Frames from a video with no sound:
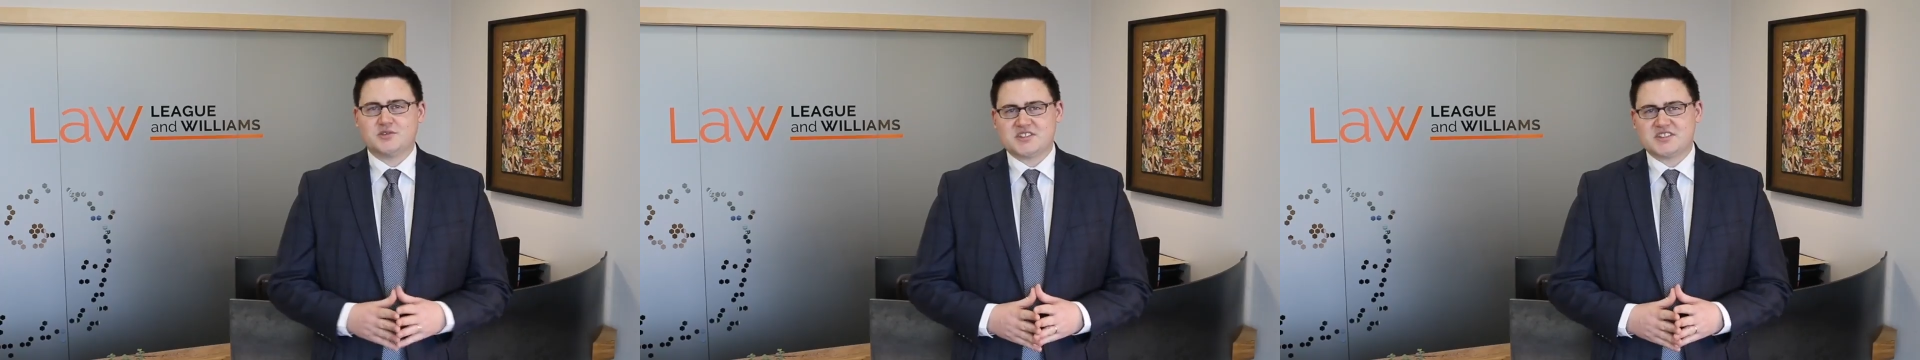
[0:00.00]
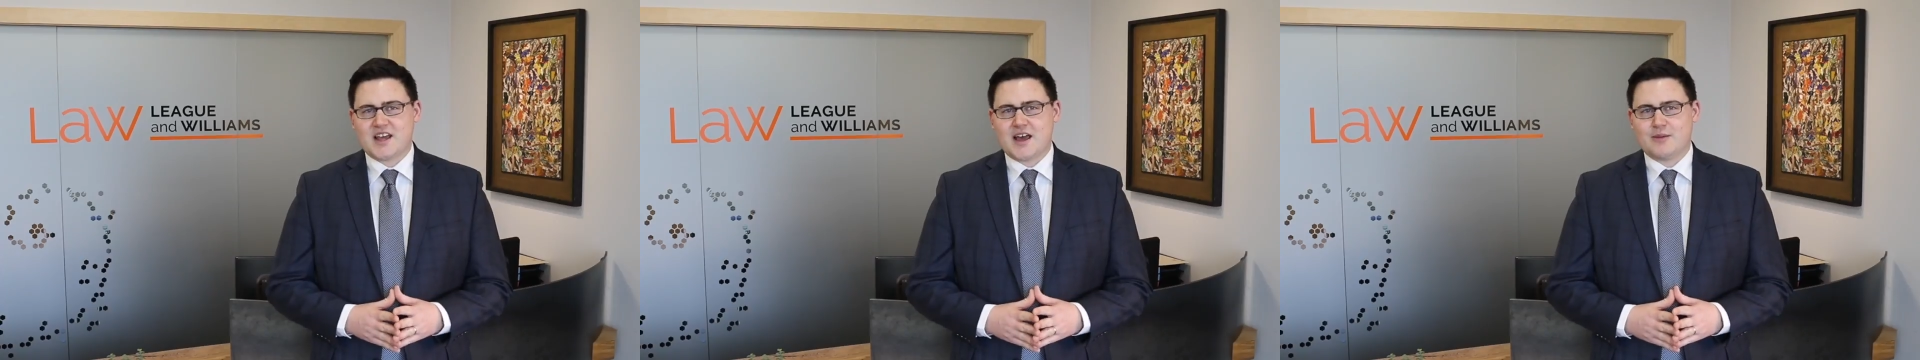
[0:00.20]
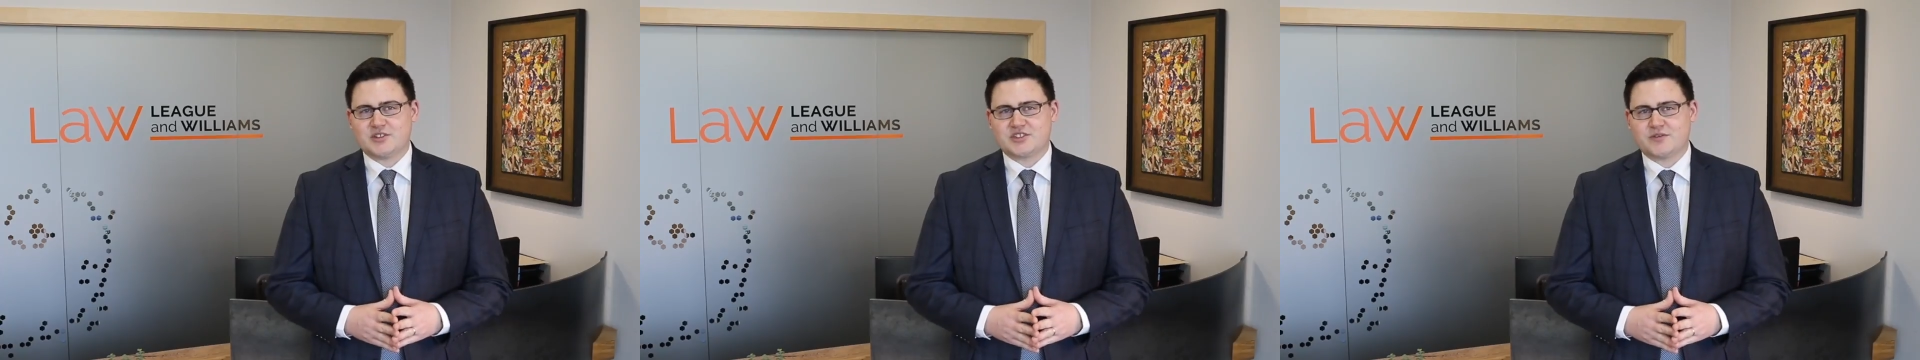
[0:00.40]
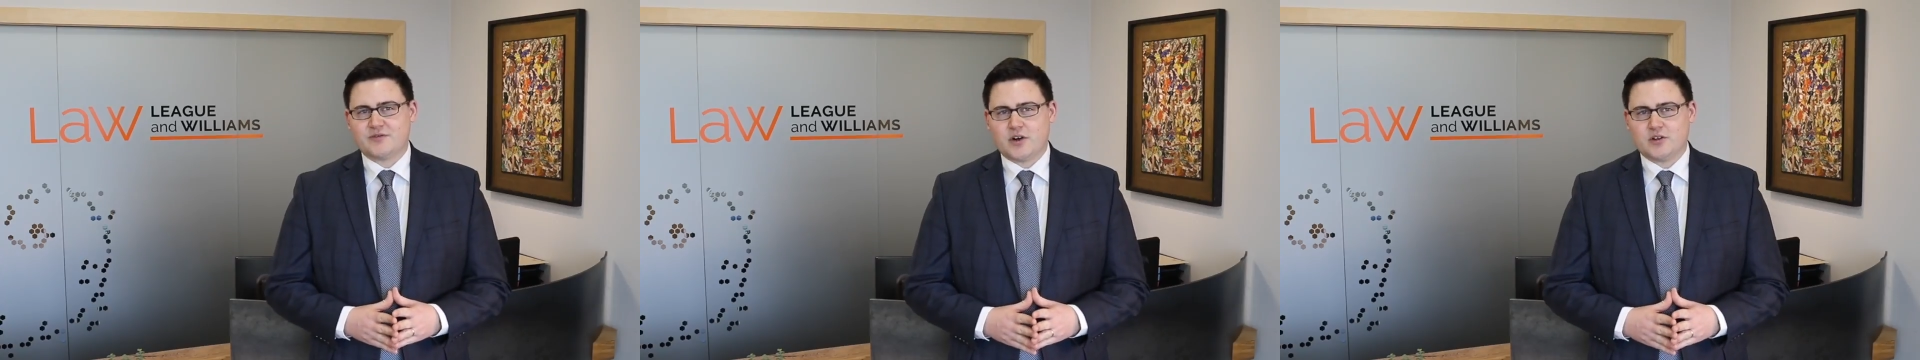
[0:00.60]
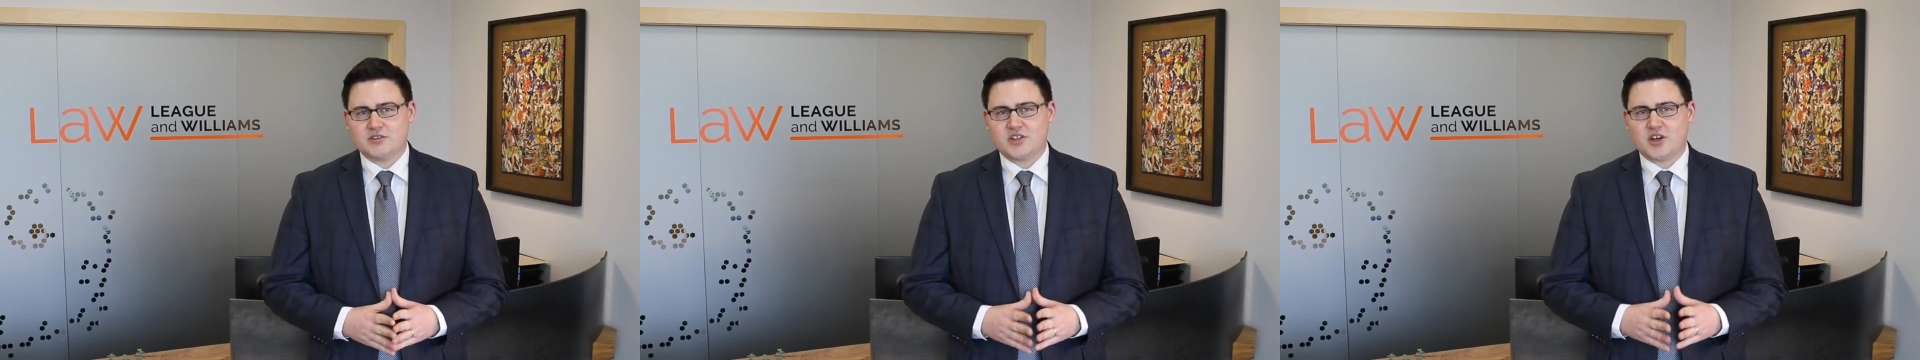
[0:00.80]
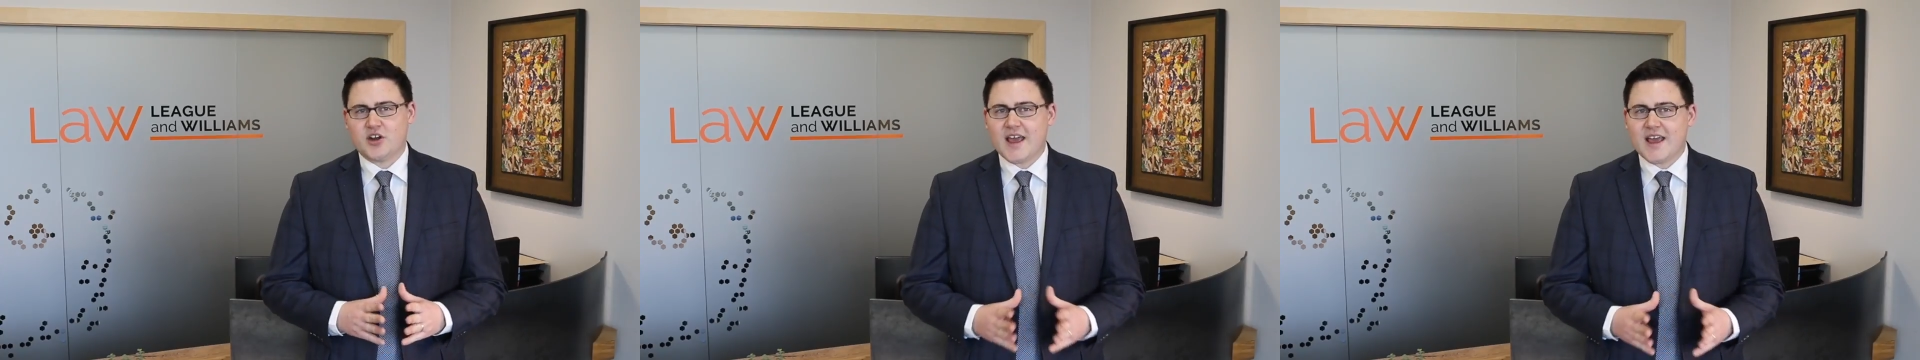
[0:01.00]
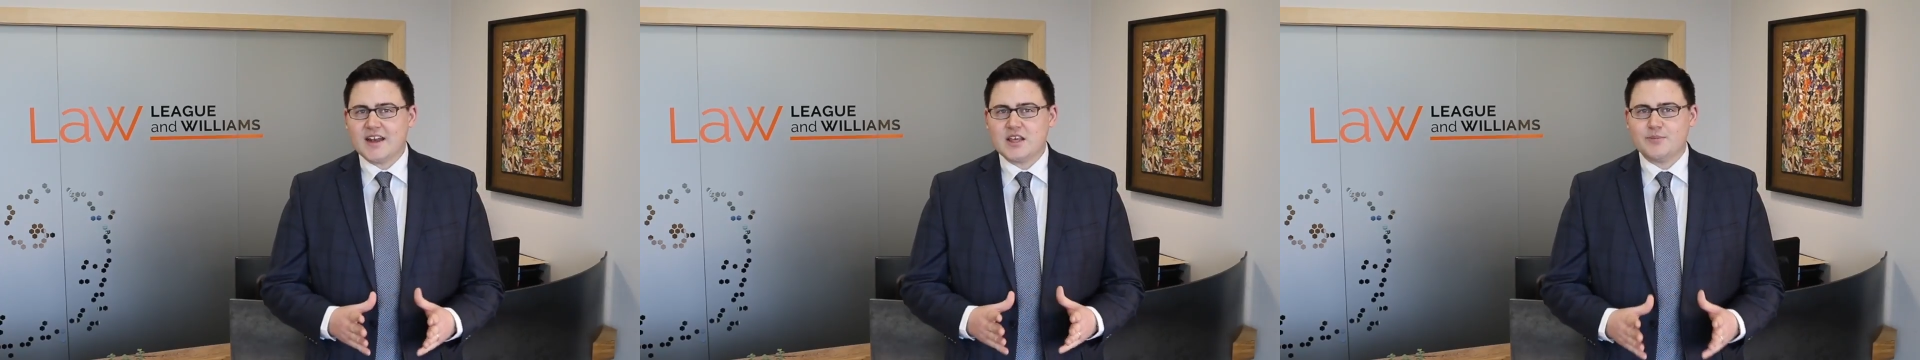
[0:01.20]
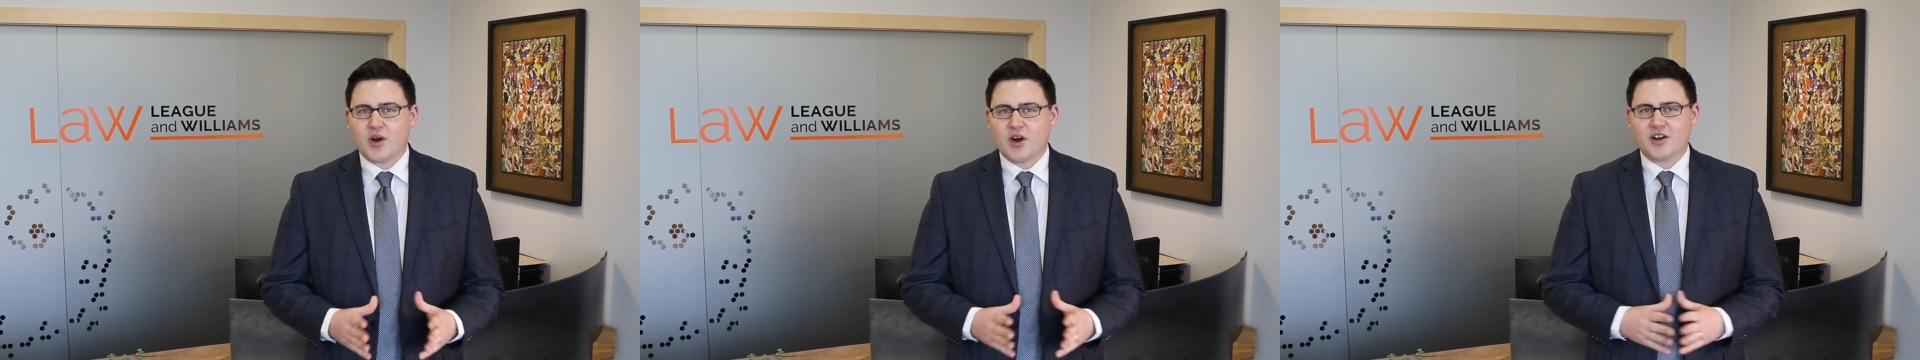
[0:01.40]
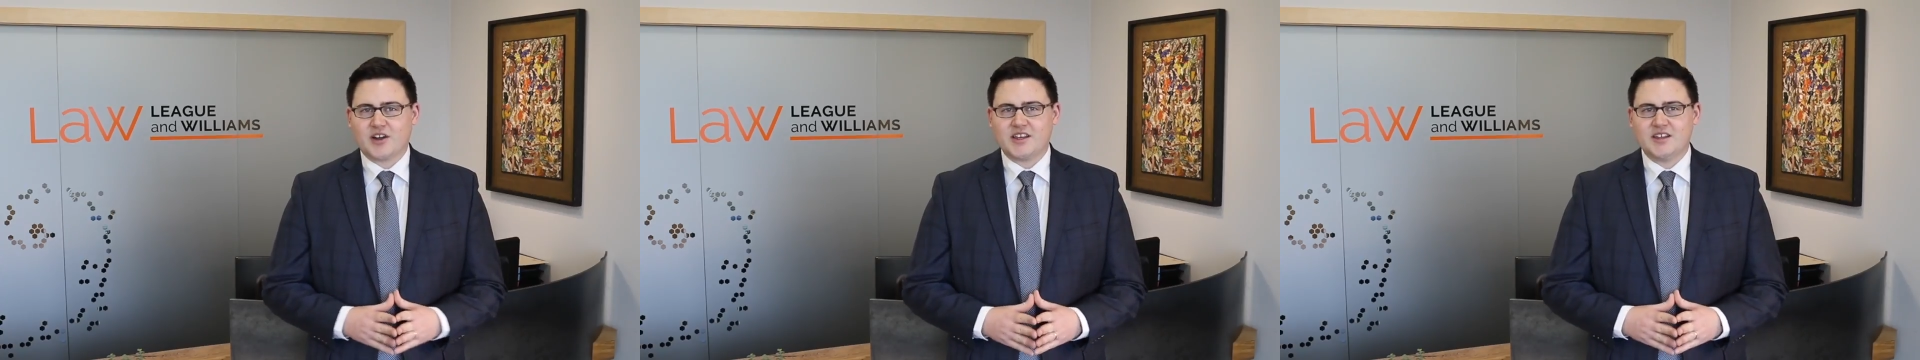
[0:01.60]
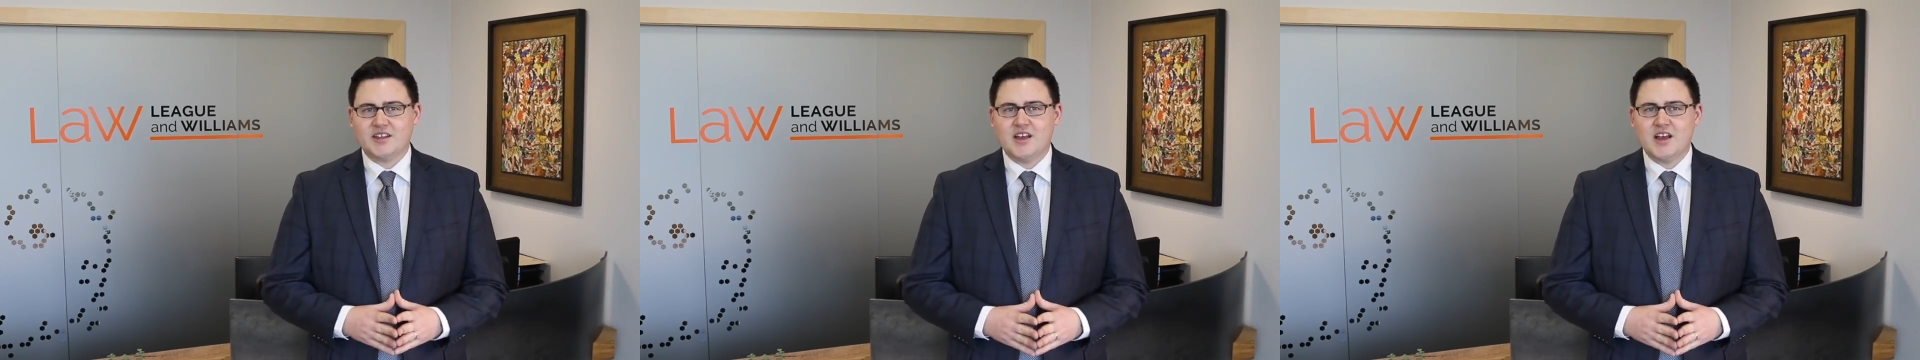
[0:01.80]
establish fault on any
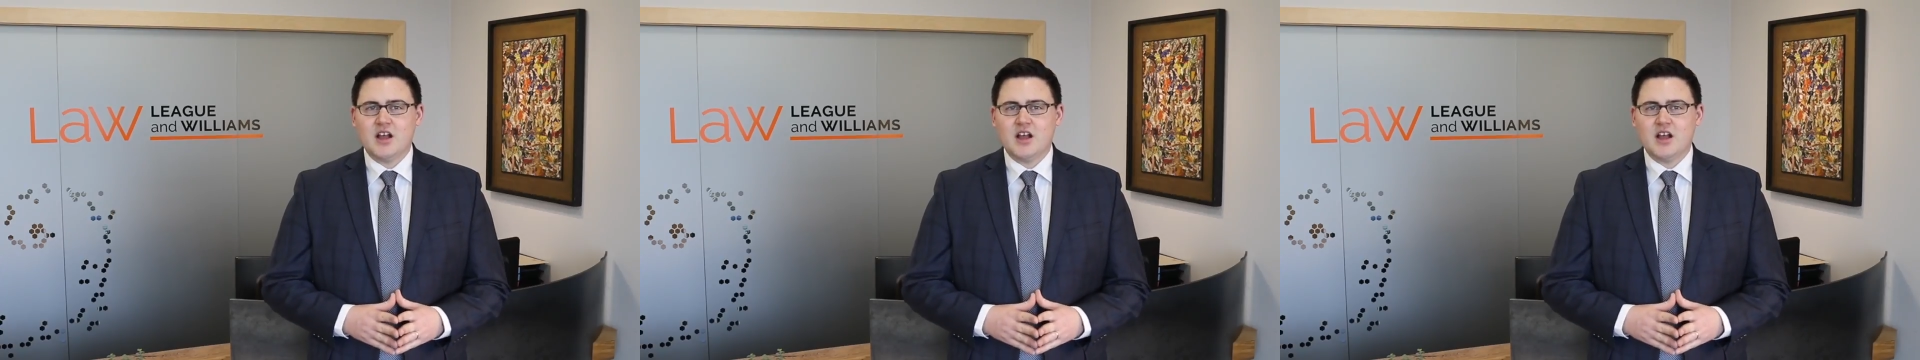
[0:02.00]
party,